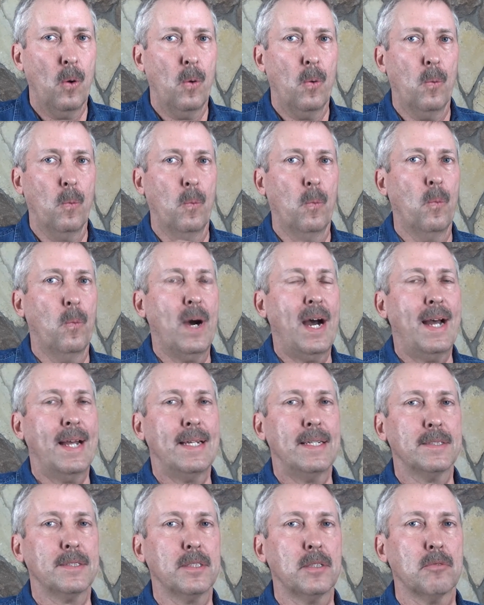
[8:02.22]
Why
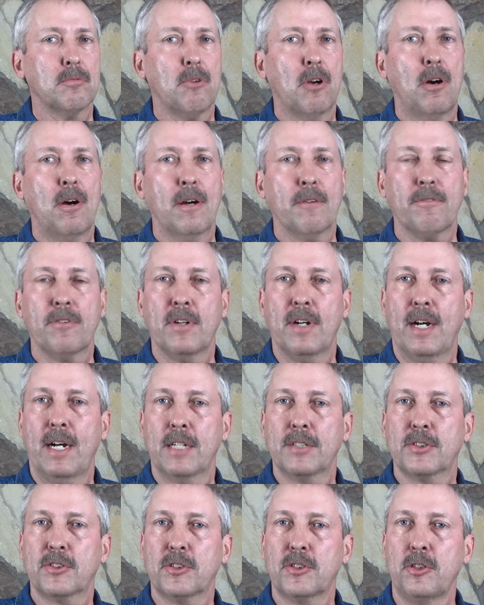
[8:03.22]
is it wrong for
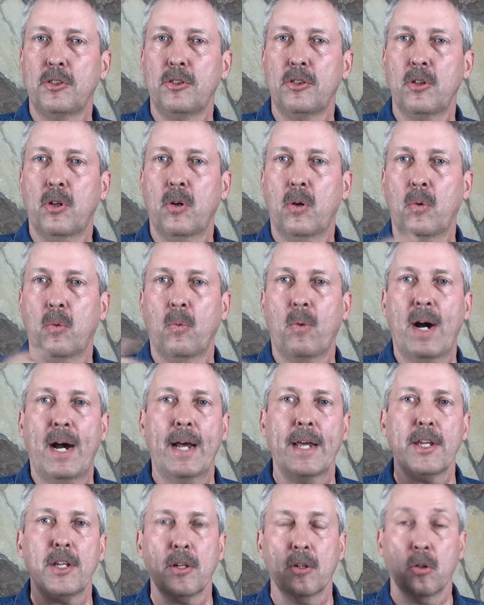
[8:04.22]
us to know
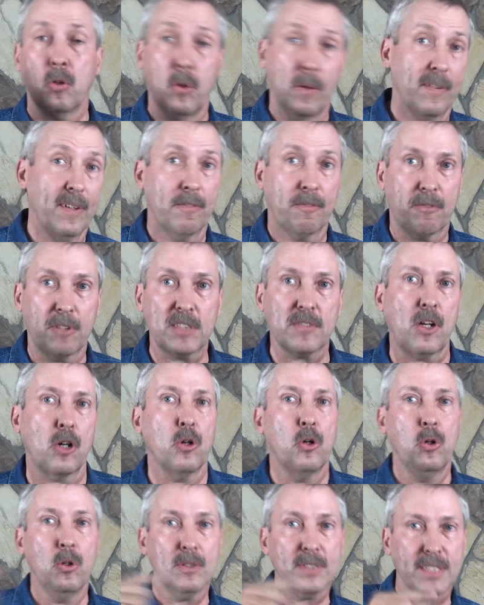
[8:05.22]
first of all,
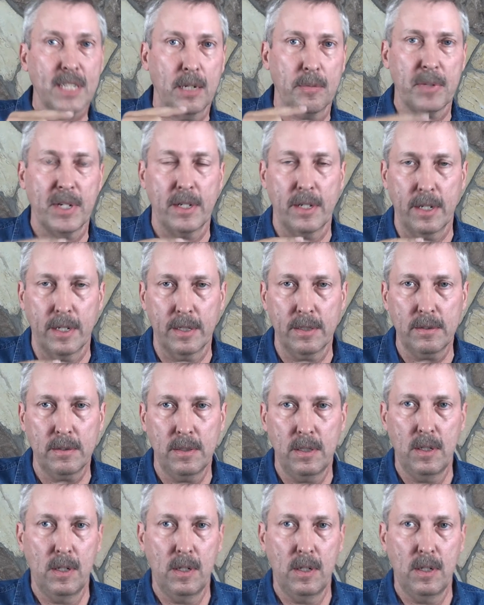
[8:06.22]
who's coming in,